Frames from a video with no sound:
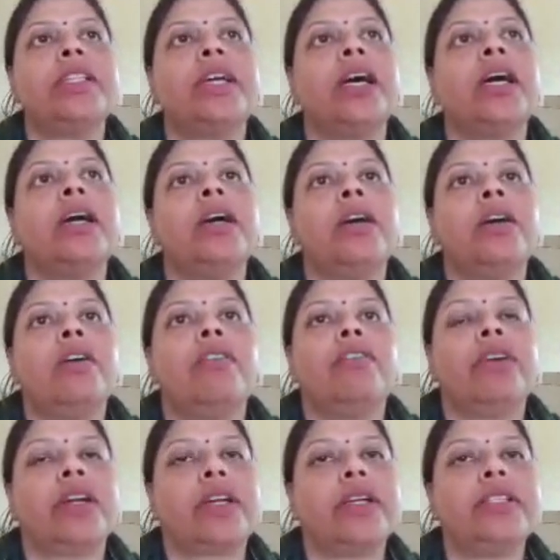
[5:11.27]
The
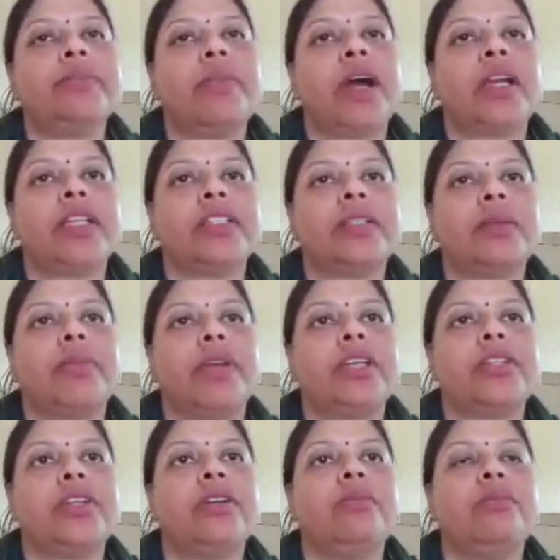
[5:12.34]
workers
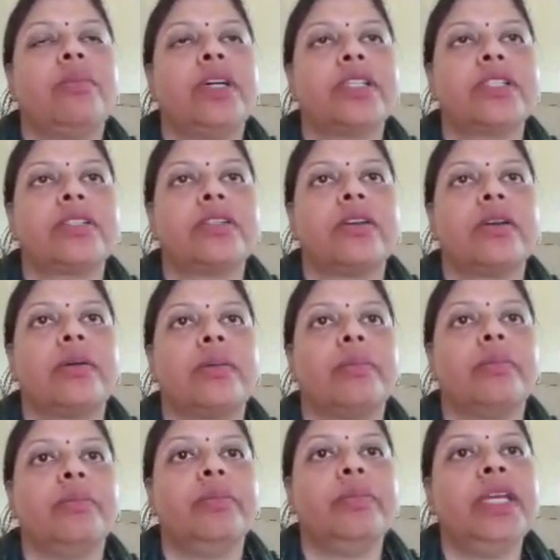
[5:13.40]
participation must
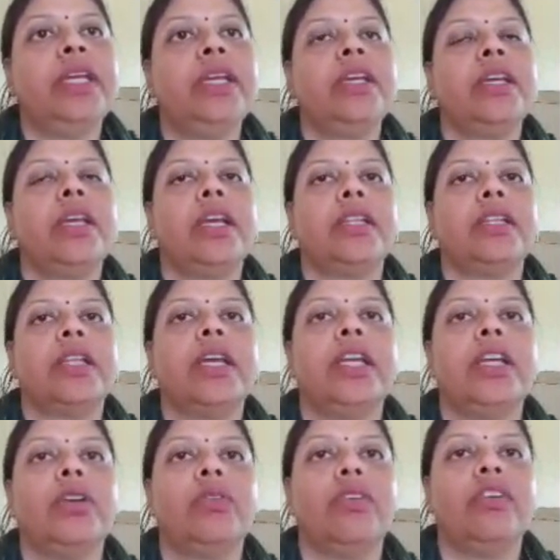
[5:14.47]
be in the
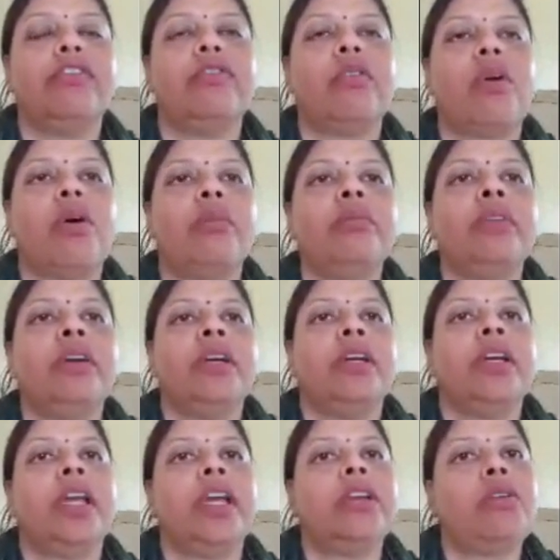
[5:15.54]
equal form
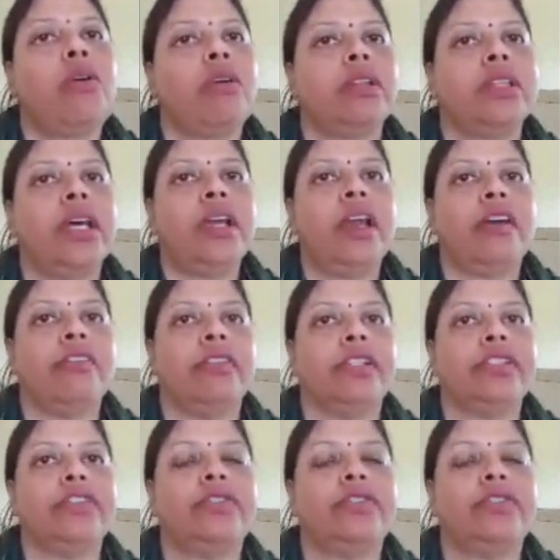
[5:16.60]
in all the levels.